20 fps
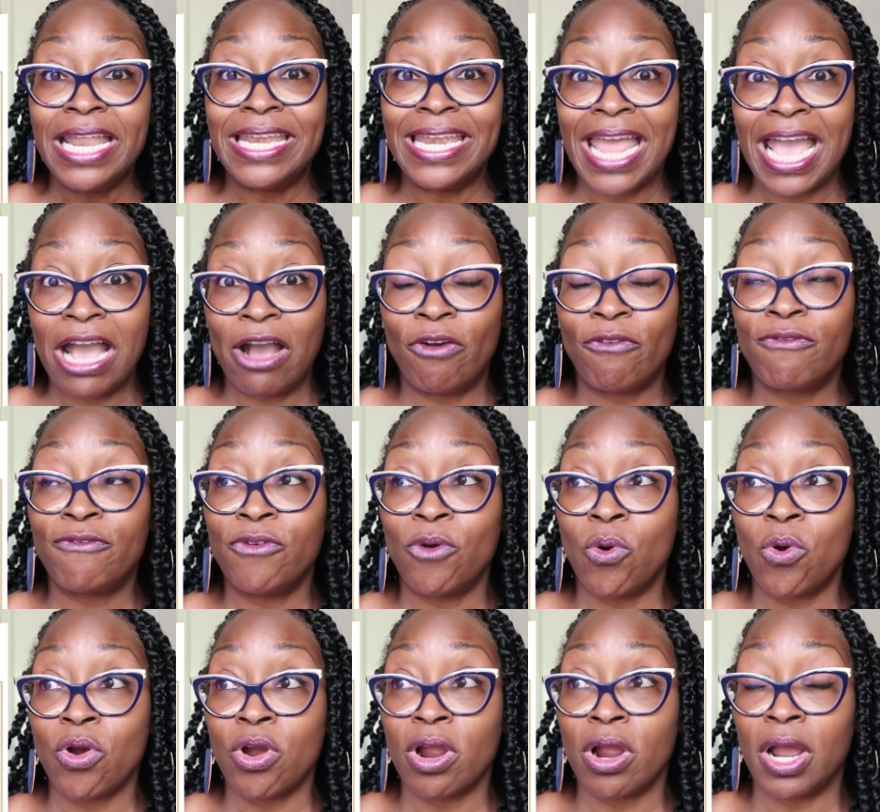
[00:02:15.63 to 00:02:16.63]
Now,
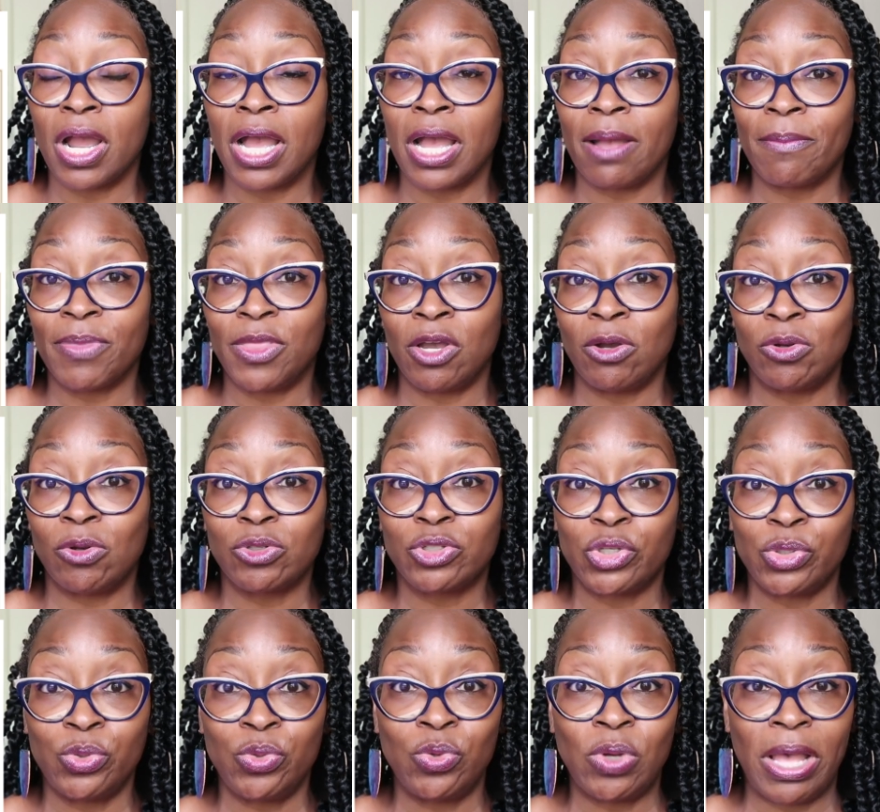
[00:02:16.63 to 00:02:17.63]
for those
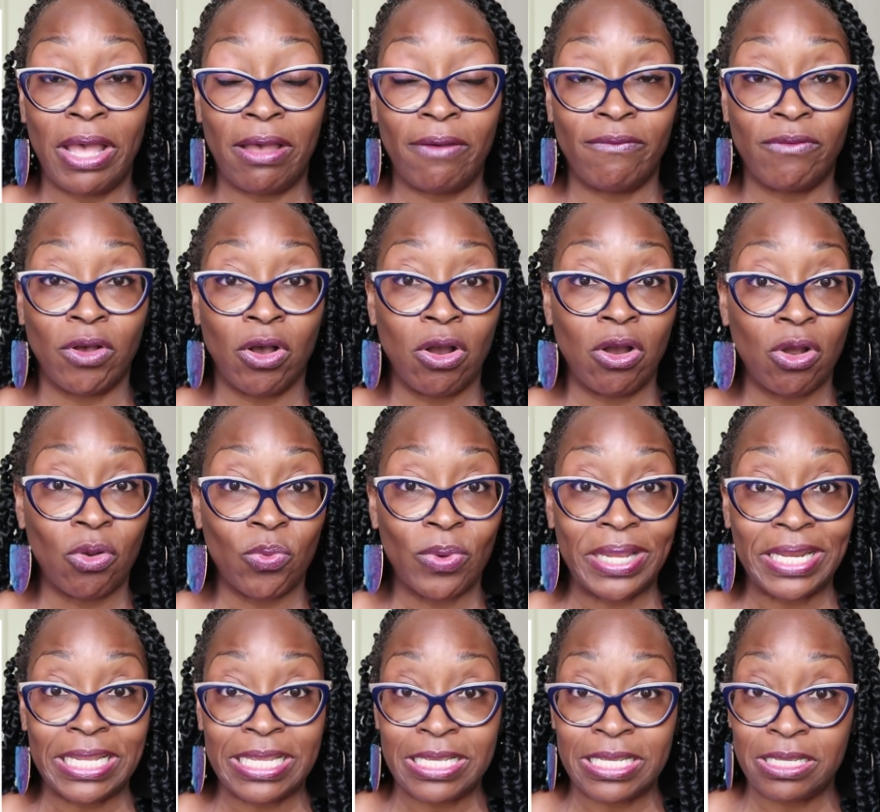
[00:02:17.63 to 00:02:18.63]
who have
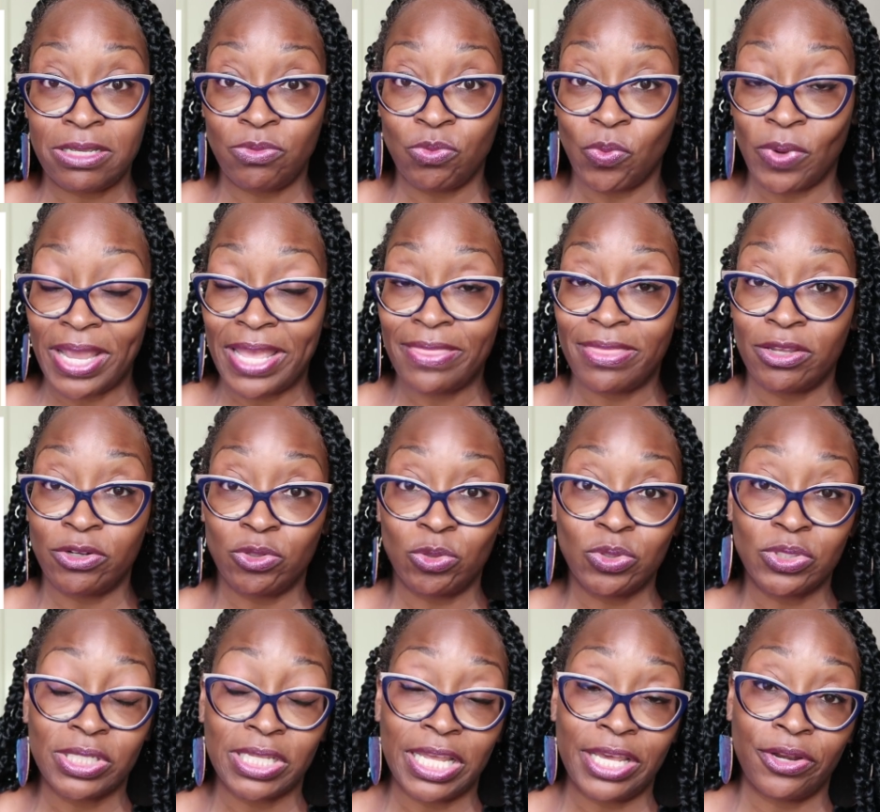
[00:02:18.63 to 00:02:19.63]
already read the
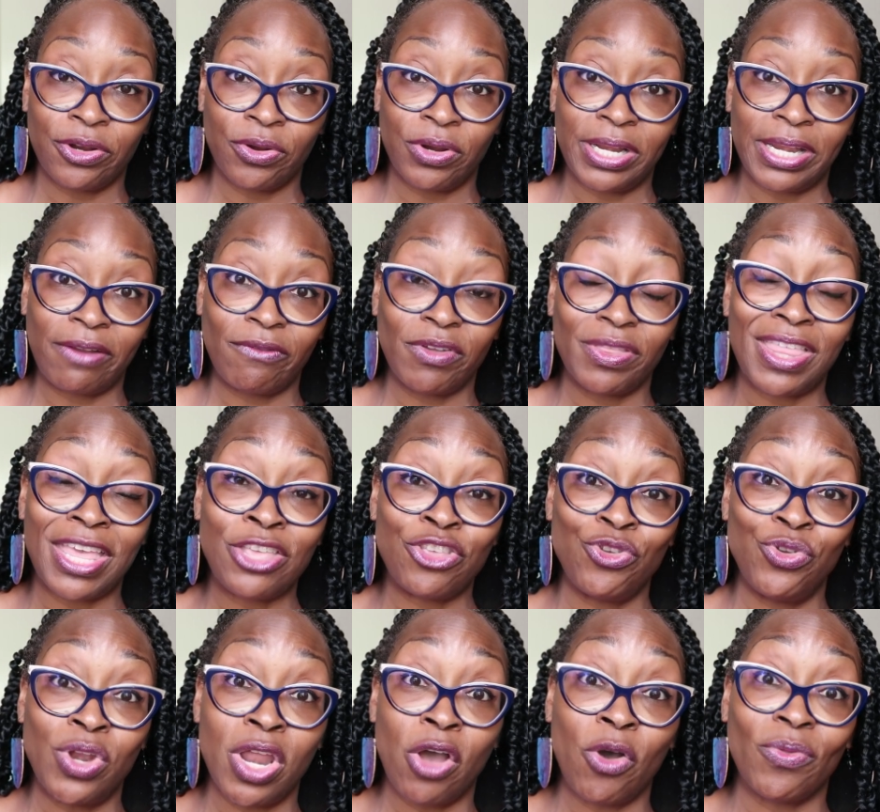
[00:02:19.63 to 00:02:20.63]
newsletter and everything,
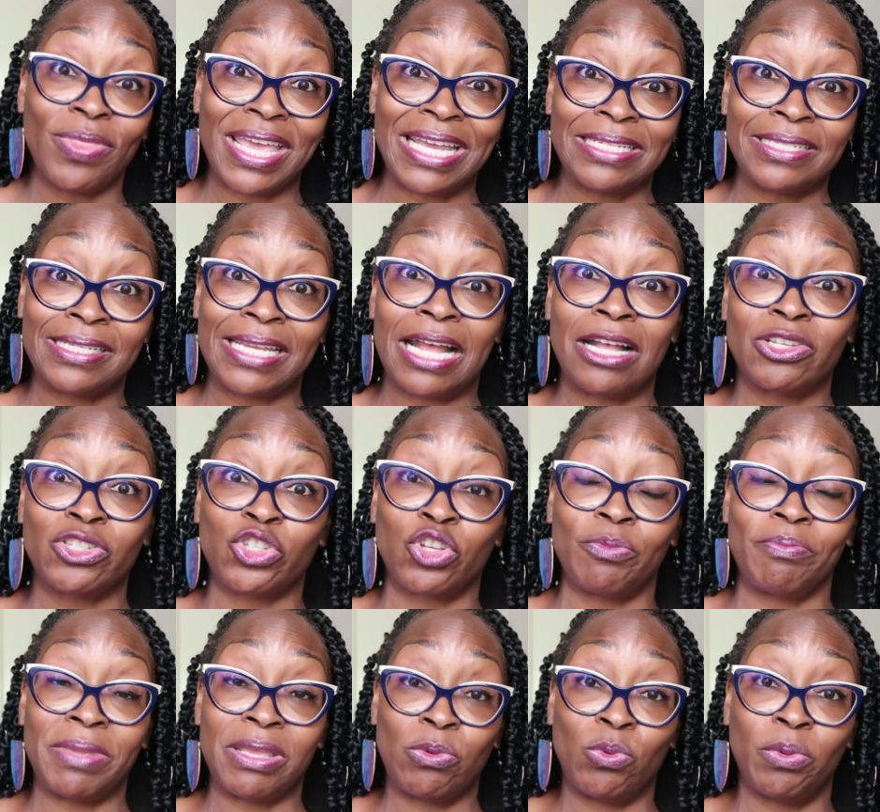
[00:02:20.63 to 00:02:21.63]
you know that Style
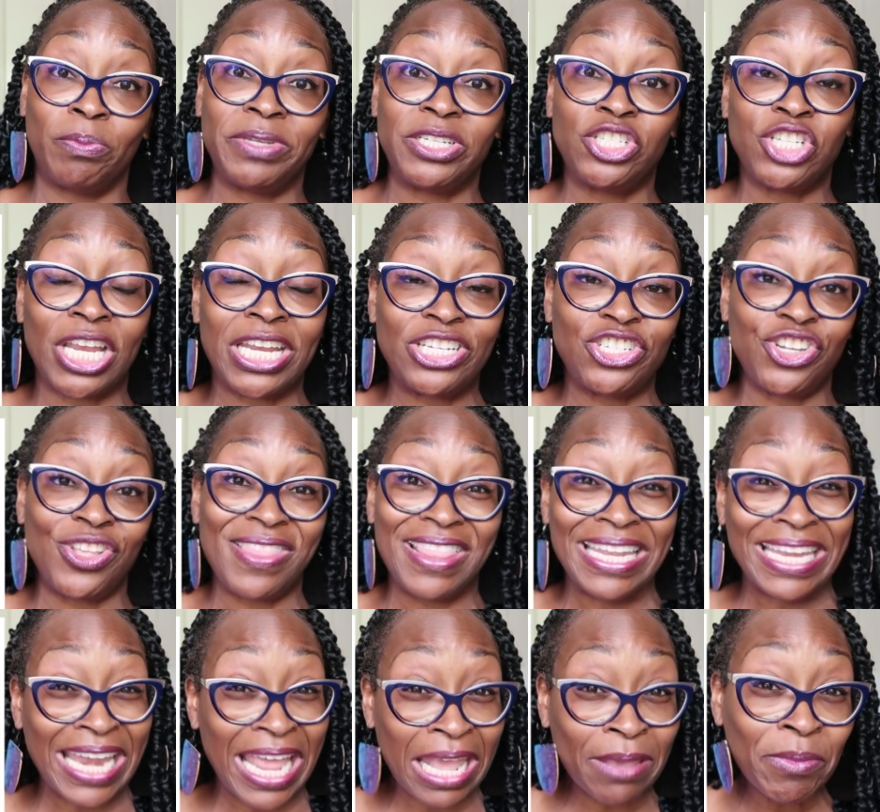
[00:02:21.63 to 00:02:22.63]
Sew Me will be changing the
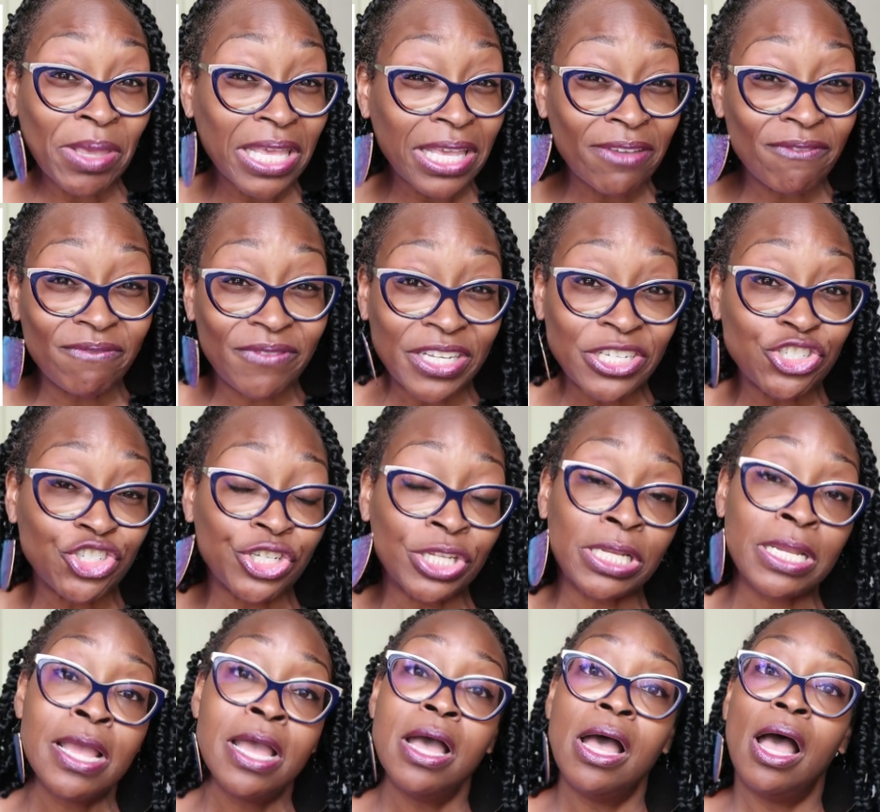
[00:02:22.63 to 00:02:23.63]
naming convention